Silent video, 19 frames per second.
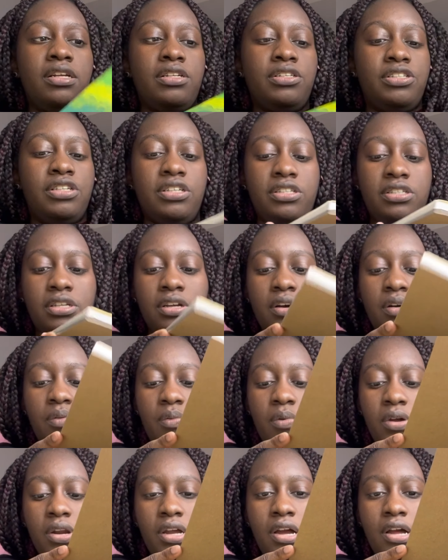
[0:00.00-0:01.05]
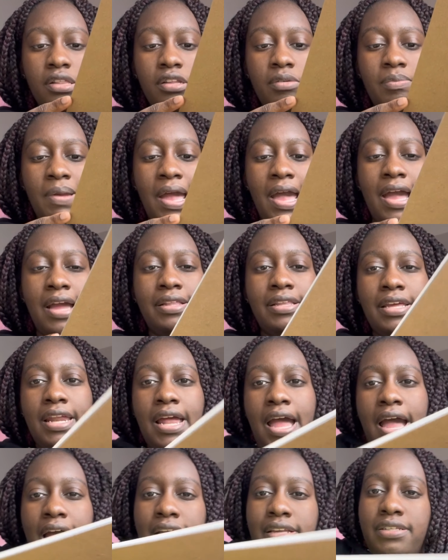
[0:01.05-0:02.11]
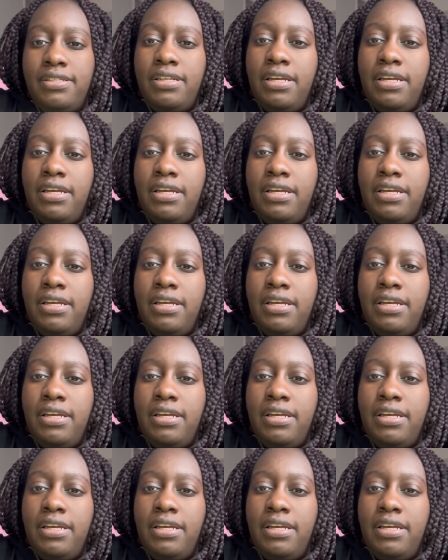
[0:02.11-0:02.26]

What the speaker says: just a watercolor pad that has